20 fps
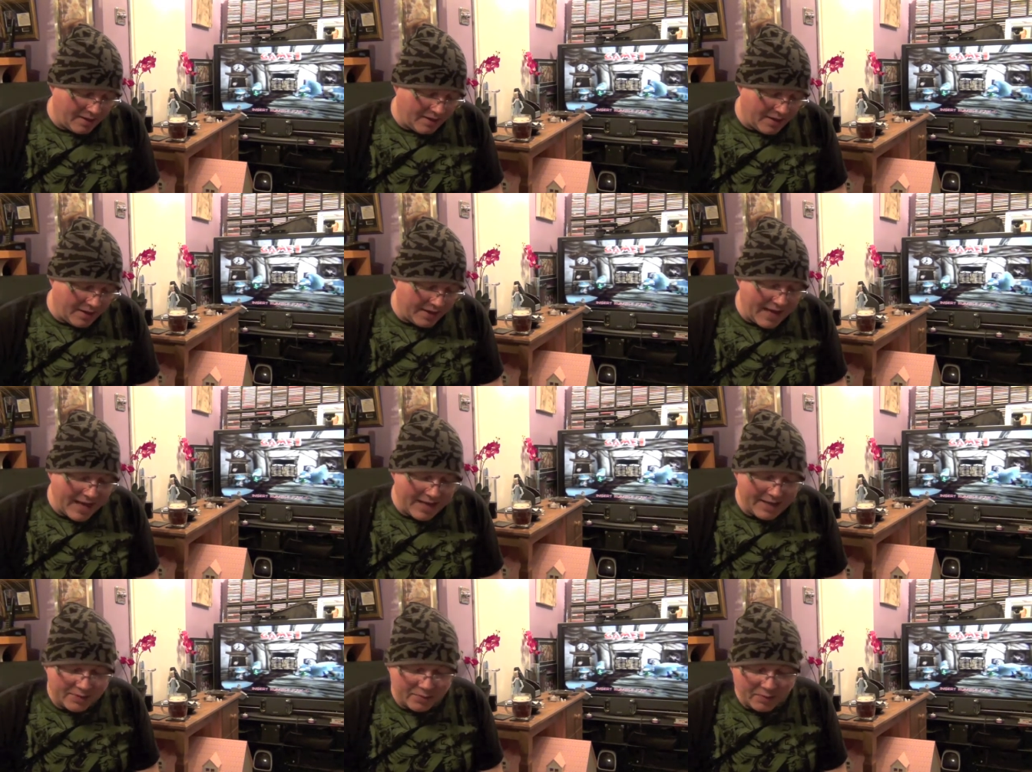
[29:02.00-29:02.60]

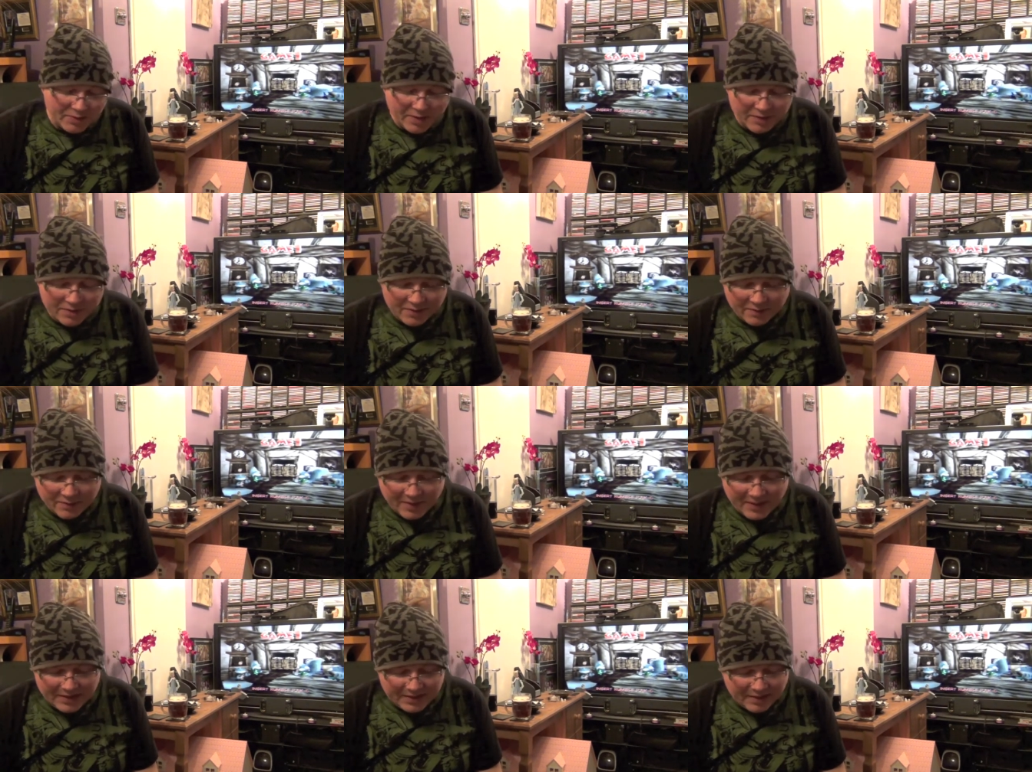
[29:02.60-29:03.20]
it's one of
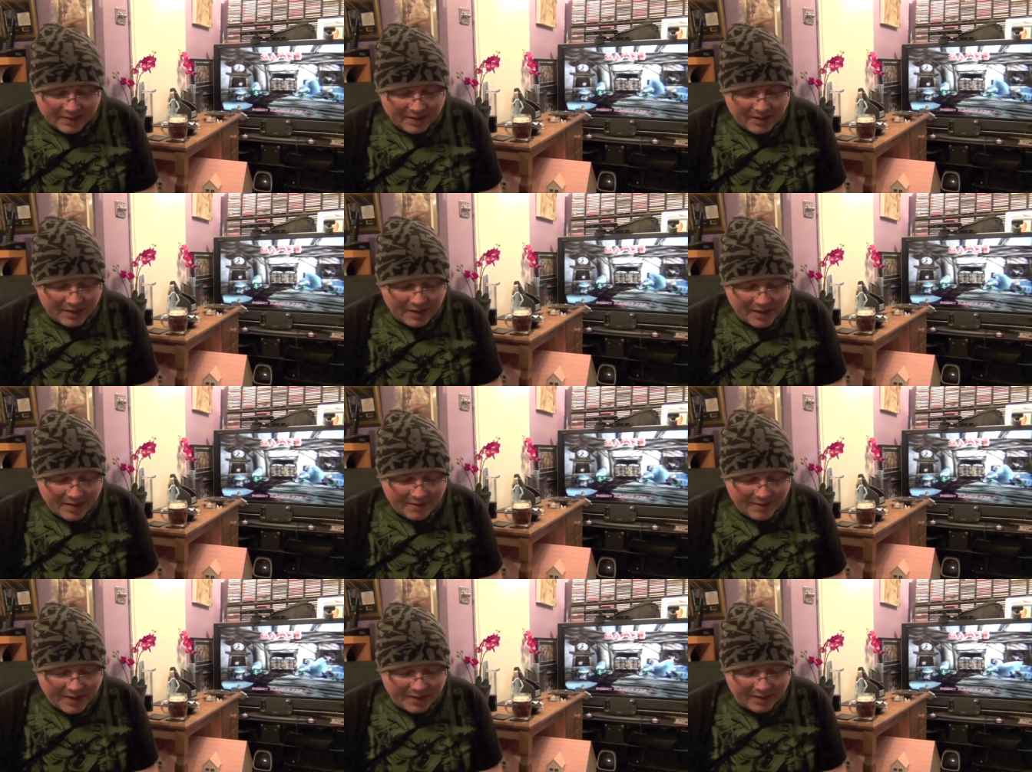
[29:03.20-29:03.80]
those things that
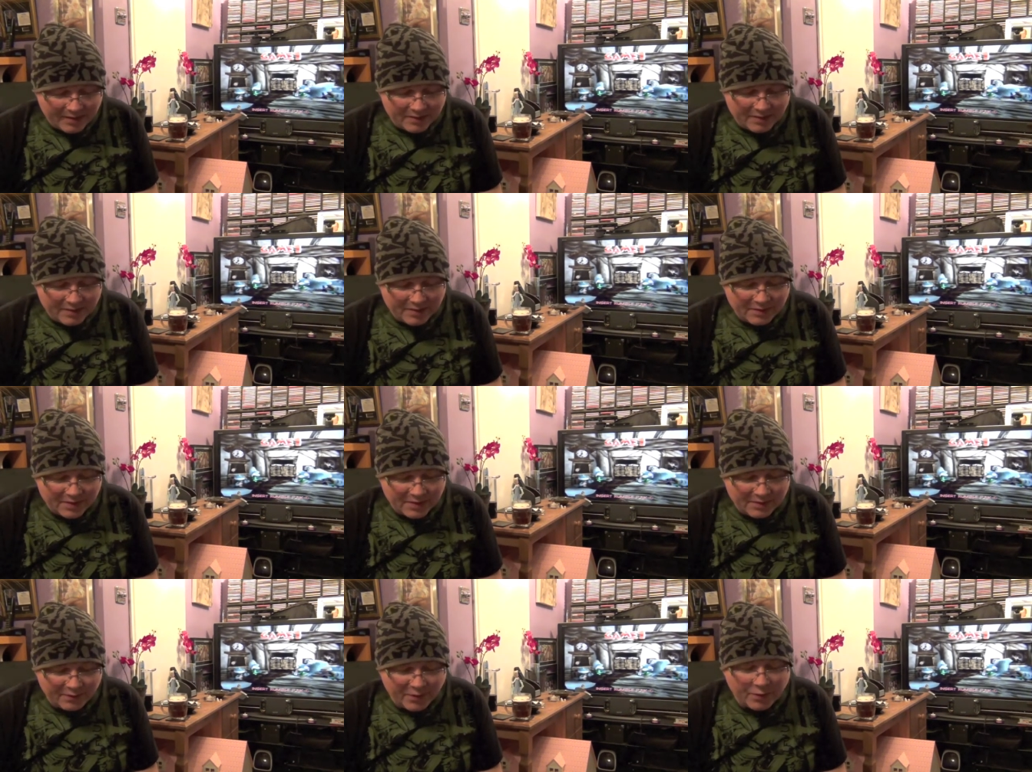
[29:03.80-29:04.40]
you think
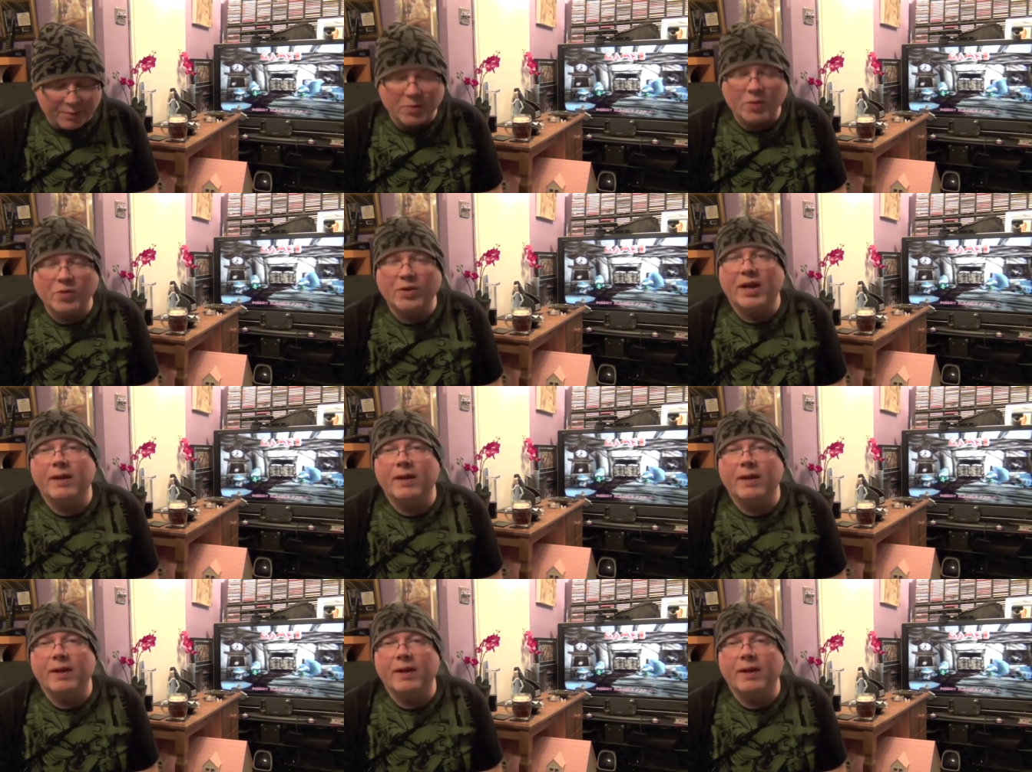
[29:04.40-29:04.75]
football